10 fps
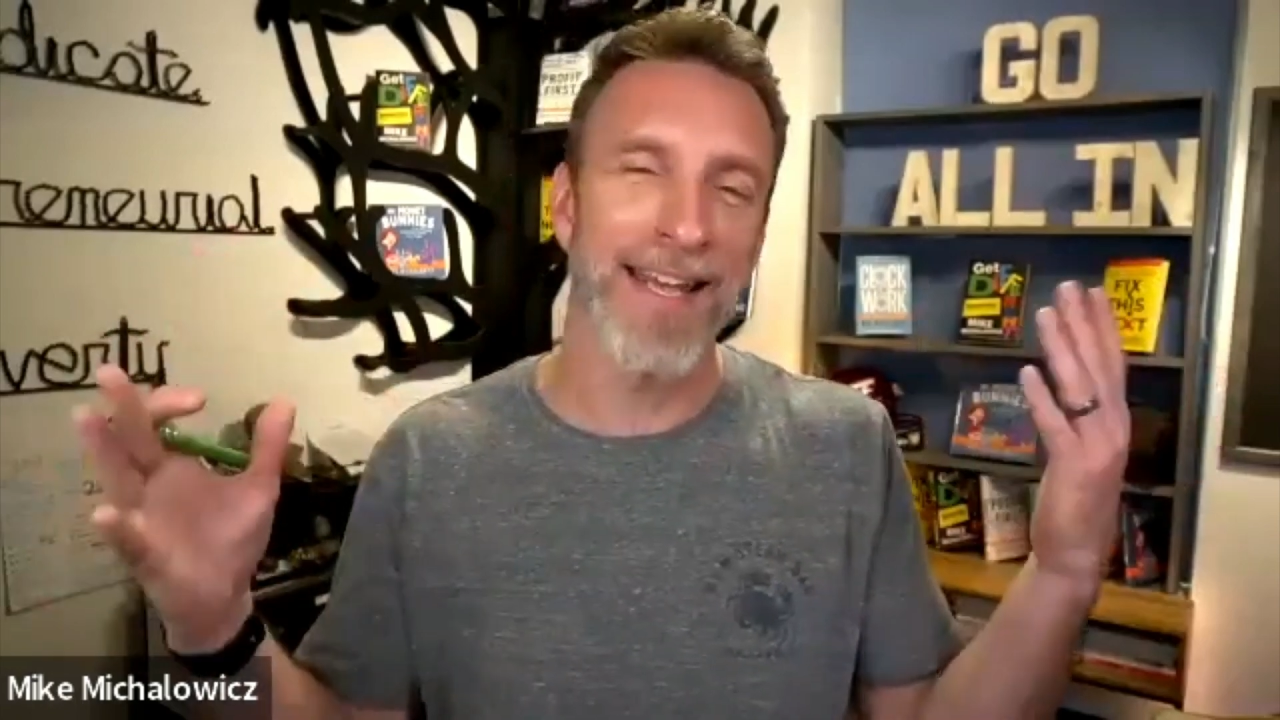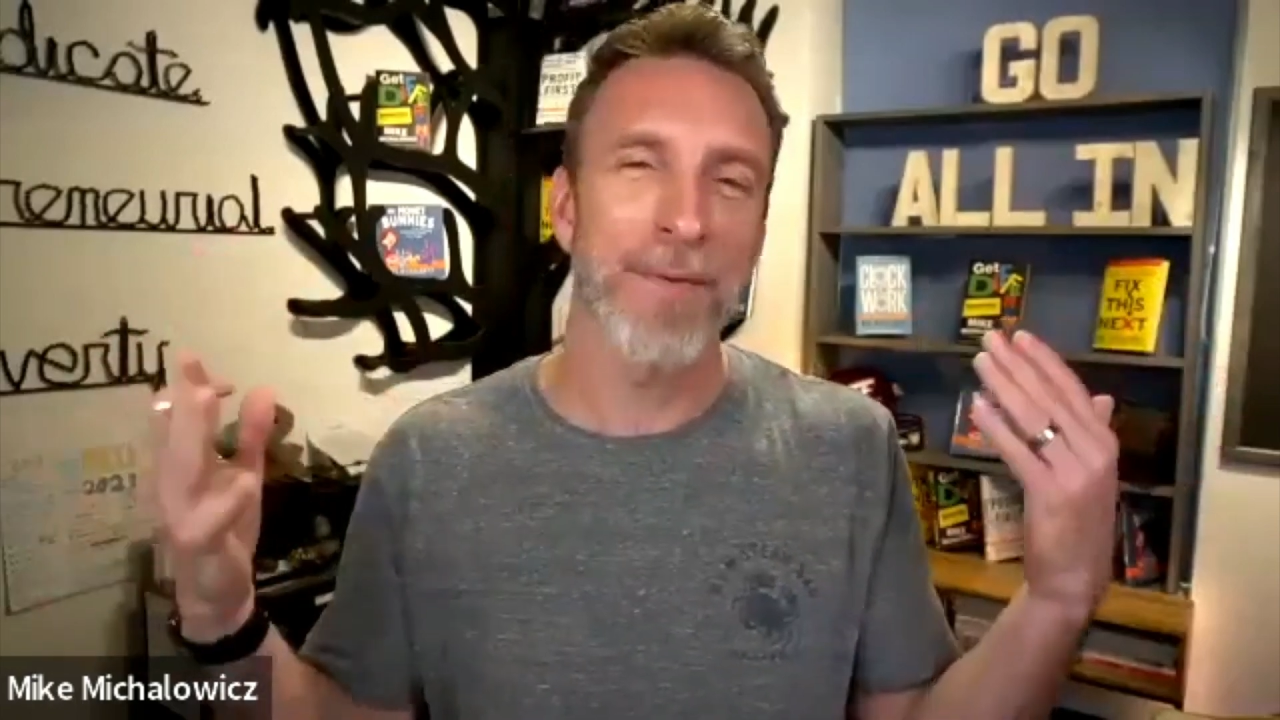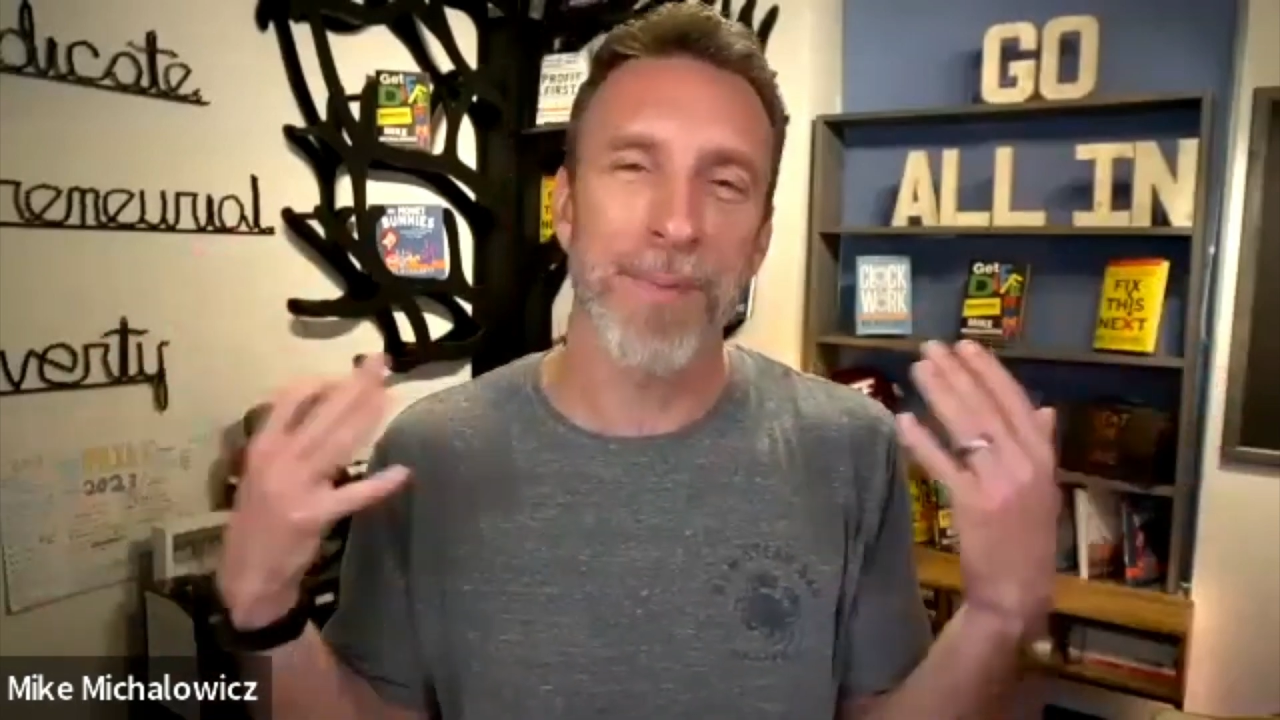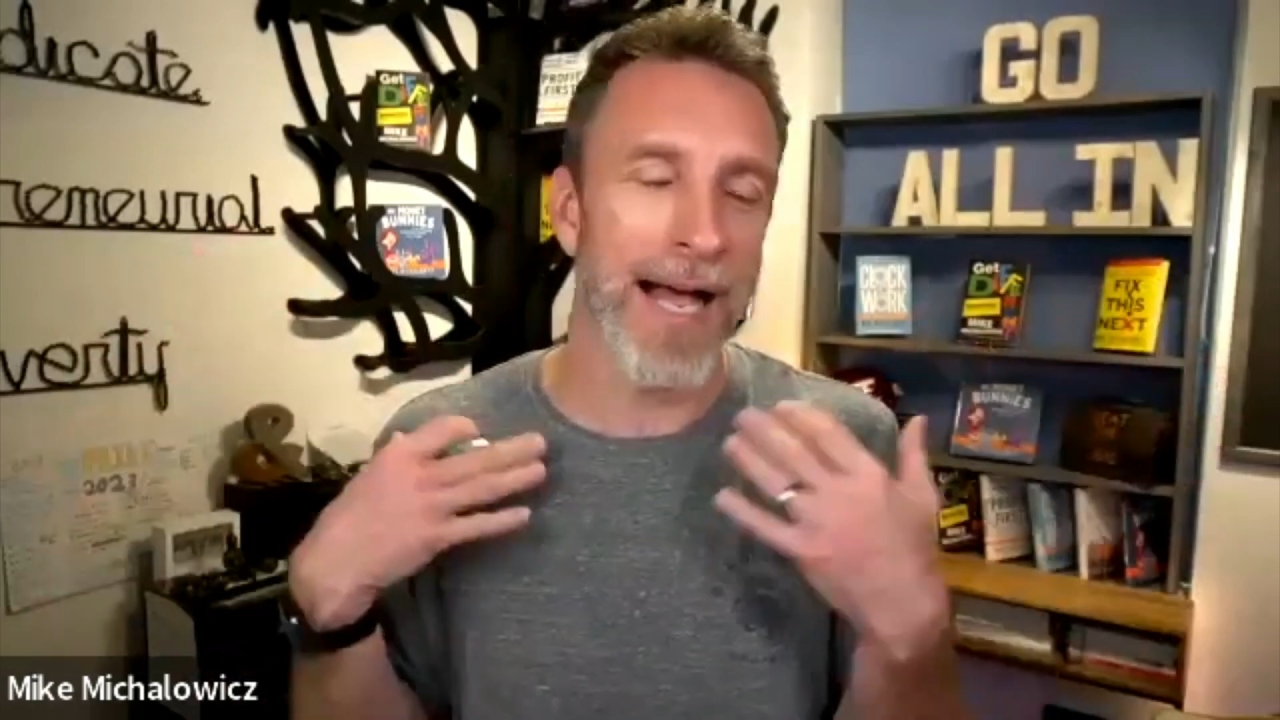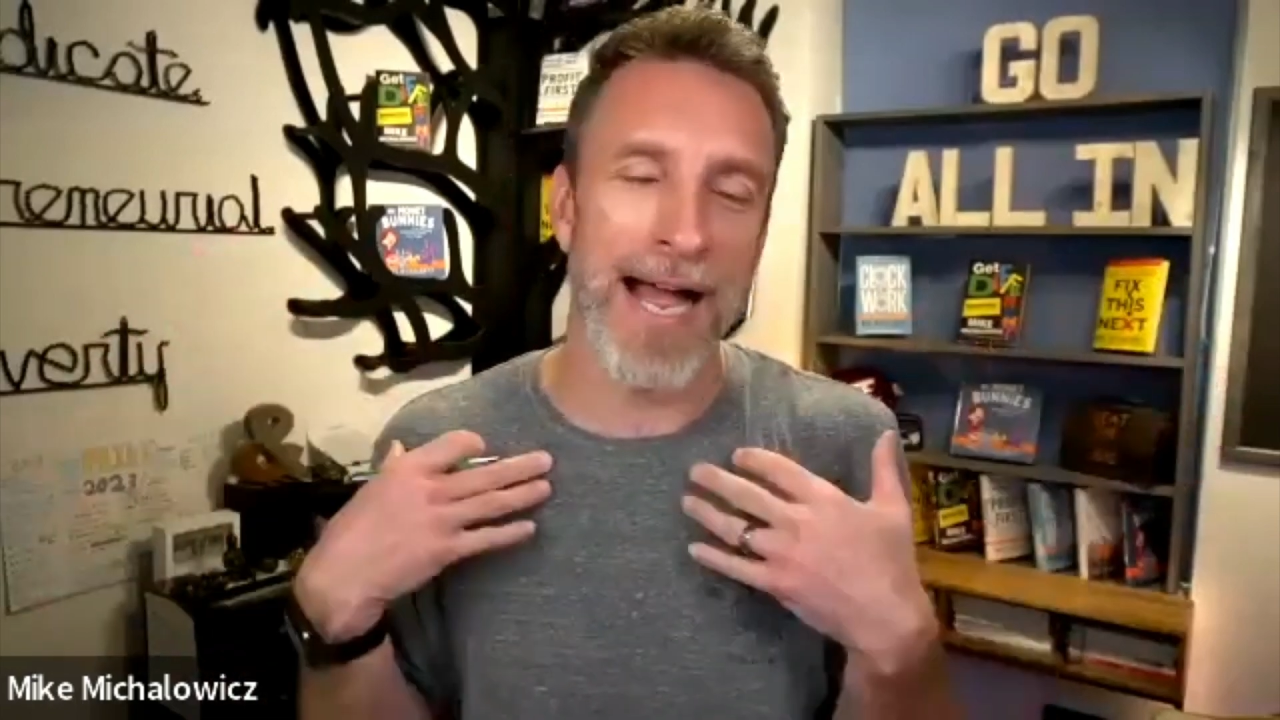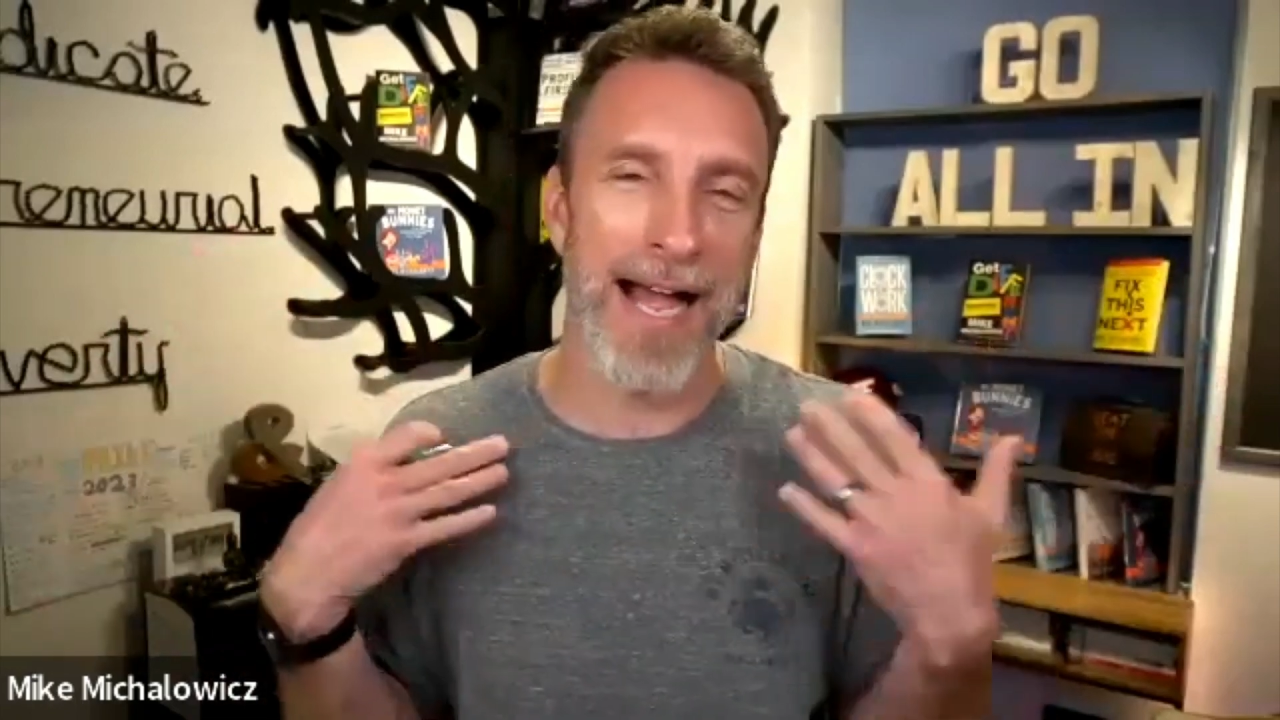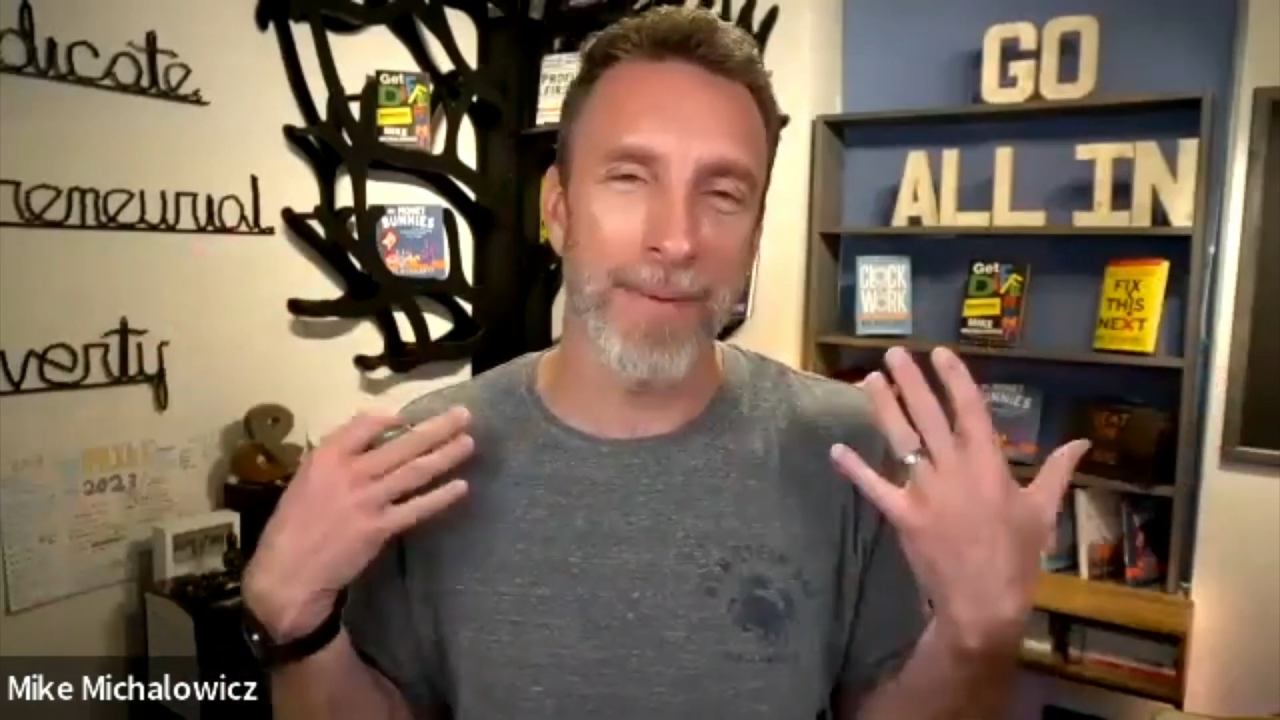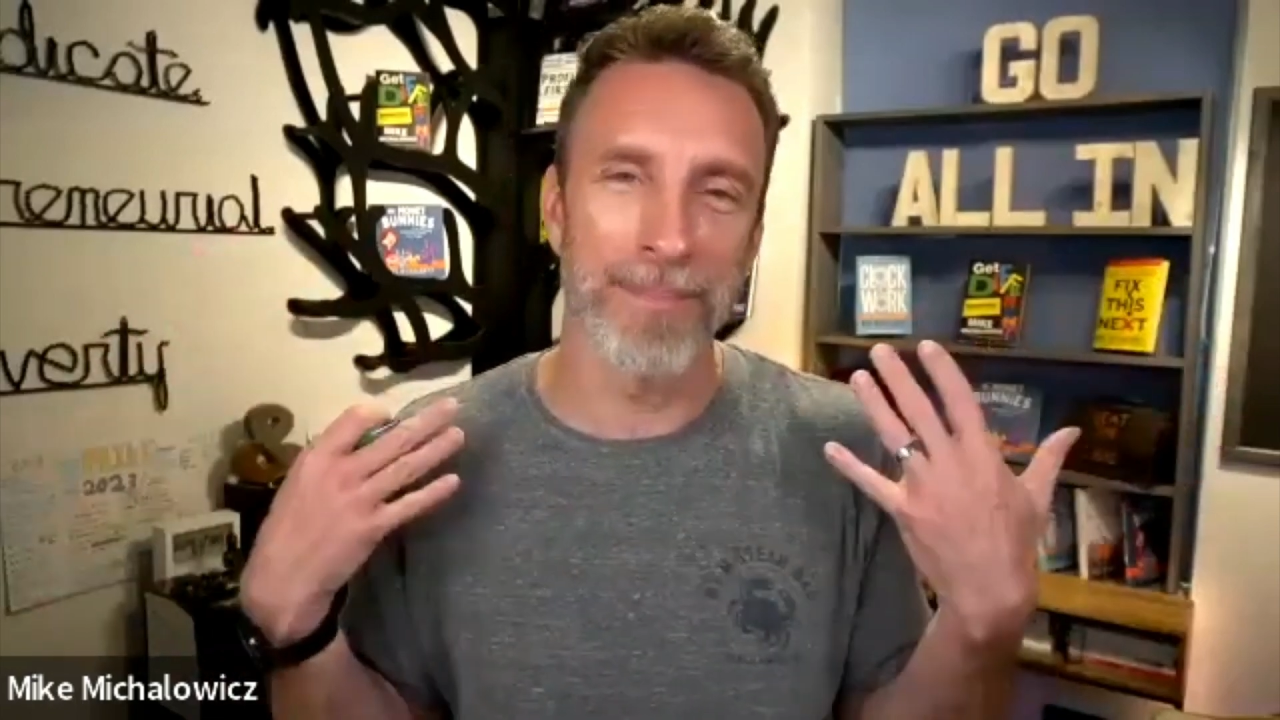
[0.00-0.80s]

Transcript: But I, I'm